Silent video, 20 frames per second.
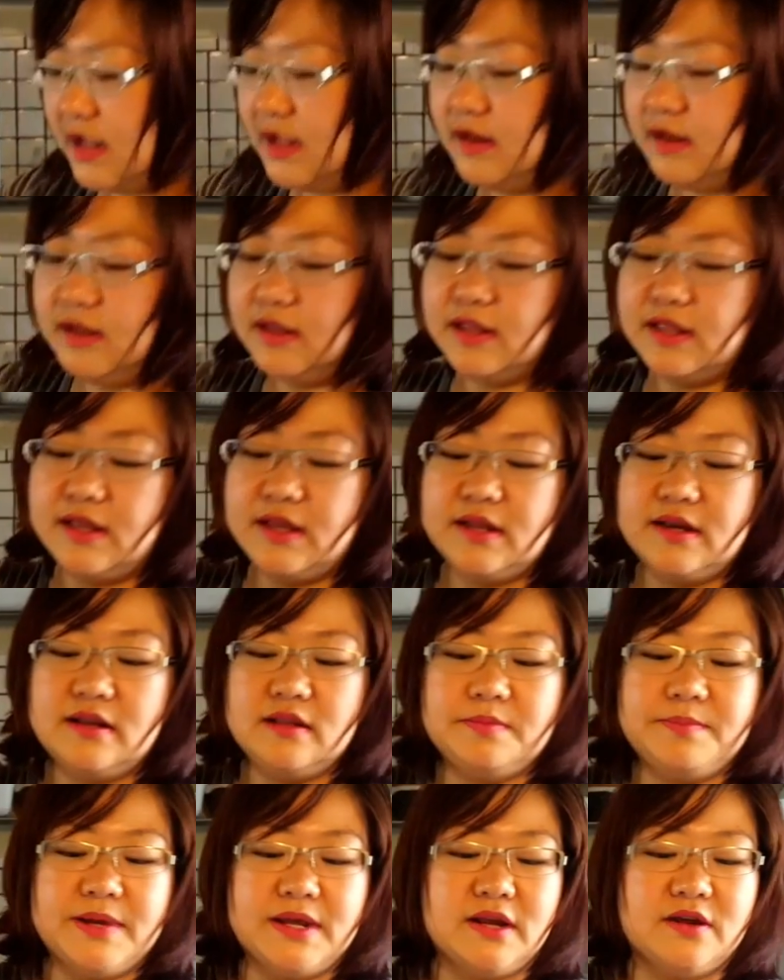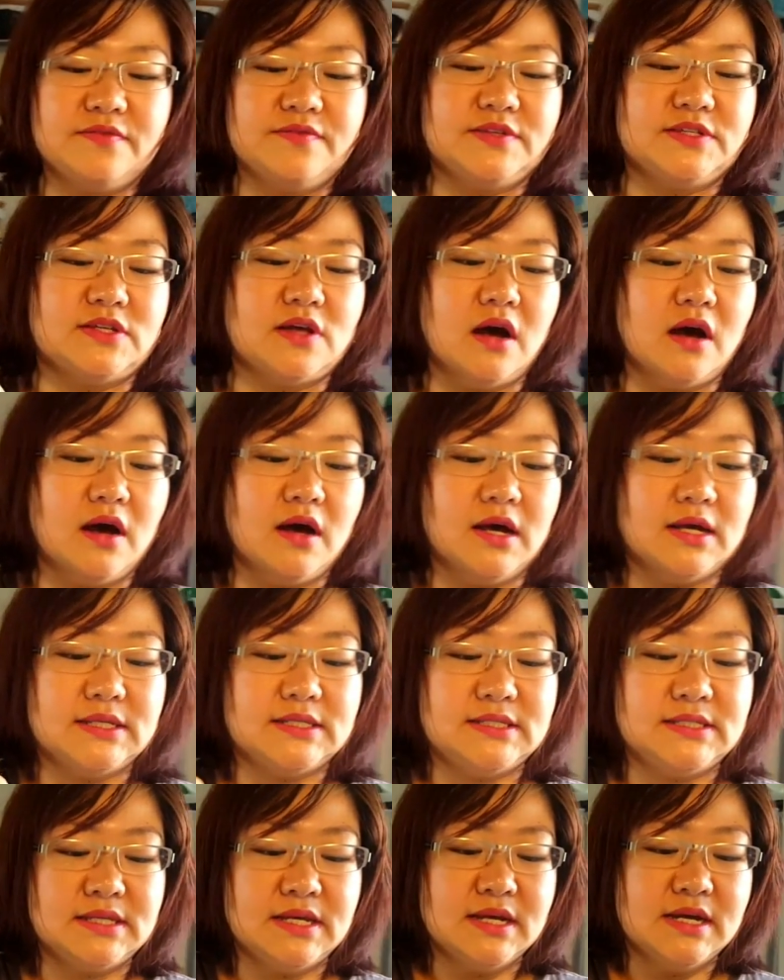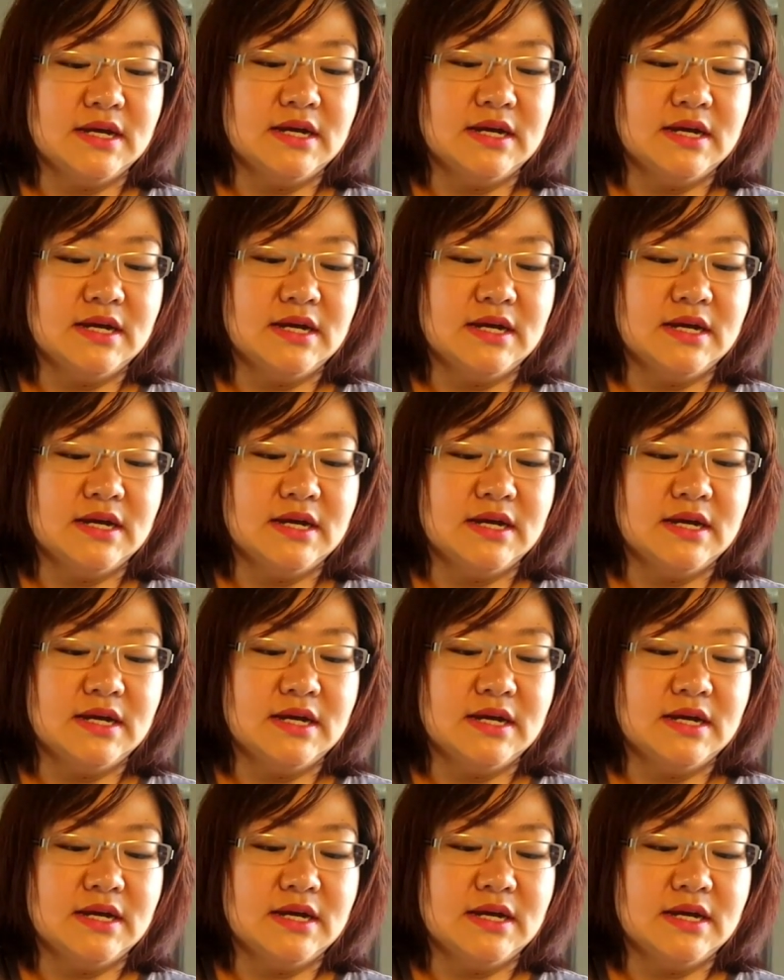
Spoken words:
a little bit of sauce,